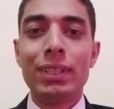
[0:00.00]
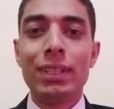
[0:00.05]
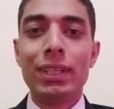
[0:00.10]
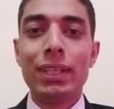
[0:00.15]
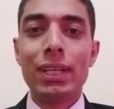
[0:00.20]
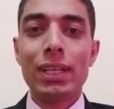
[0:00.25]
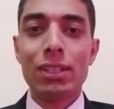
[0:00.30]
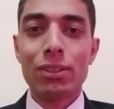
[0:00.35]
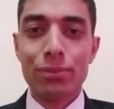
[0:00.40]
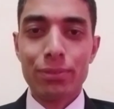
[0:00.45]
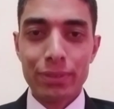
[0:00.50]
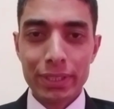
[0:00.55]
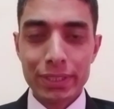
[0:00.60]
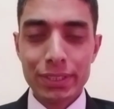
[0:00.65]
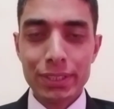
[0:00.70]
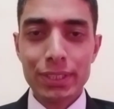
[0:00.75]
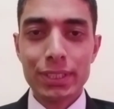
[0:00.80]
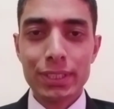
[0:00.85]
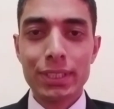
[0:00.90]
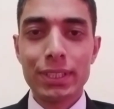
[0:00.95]
Hello
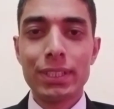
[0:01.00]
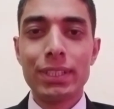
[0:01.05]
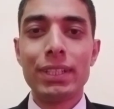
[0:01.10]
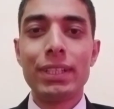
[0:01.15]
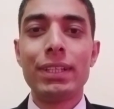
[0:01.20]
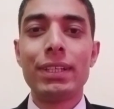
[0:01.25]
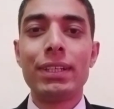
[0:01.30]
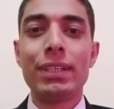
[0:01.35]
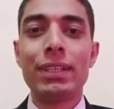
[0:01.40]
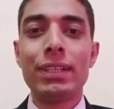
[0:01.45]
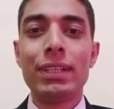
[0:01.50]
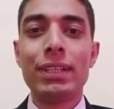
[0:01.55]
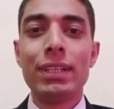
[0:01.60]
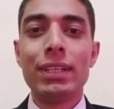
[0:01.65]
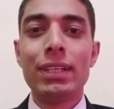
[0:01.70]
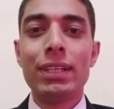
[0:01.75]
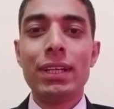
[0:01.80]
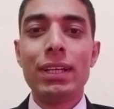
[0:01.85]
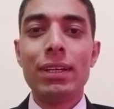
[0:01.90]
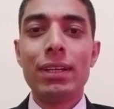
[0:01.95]
friends,
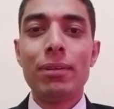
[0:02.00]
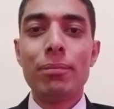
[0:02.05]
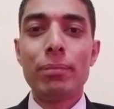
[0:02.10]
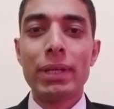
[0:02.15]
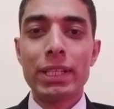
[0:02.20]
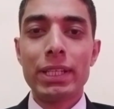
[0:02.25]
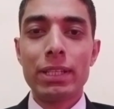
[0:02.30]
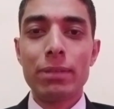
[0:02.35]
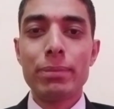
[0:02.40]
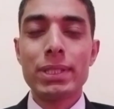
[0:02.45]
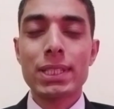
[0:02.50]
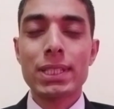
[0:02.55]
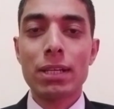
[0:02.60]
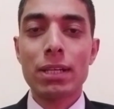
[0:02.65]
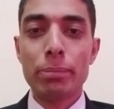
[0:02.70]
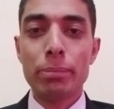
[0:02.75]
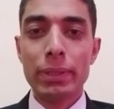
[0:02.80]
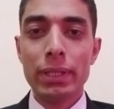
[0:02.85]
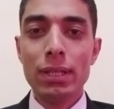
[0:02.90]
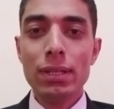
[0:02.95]
my name is
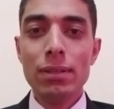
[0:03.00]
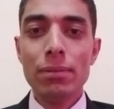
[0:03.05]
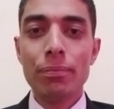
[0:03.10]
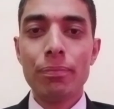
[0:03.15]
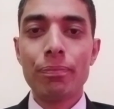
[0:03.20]
Kapil.